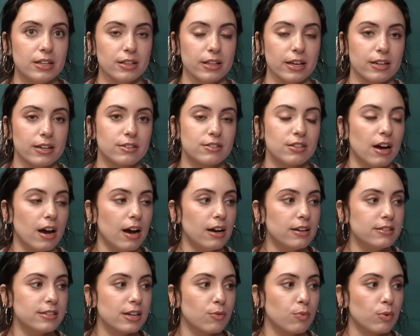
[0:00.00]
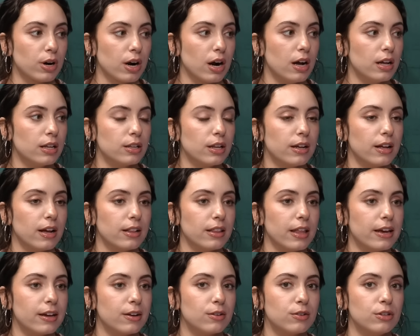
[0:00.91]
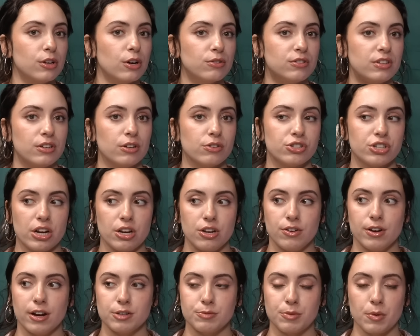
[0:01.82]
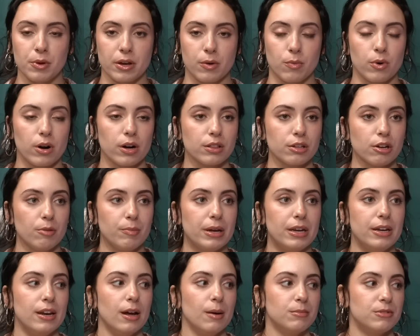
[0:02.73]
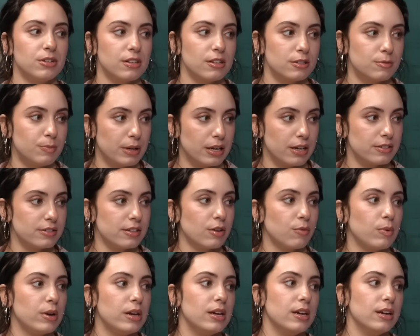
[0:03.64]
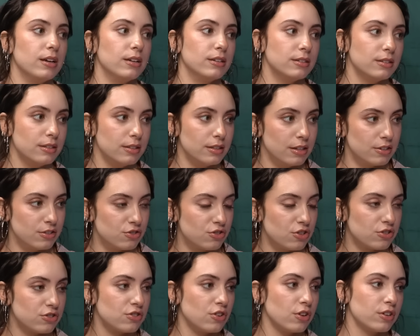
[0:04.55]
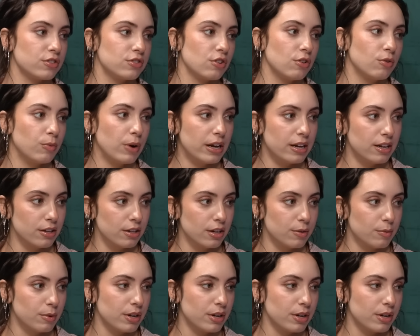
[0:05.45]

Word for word: The, like to us, like we're yeah. a, like no tea, no shade, you guys, but like we're a little bit numb to this because like yeah. we this is just so so regular.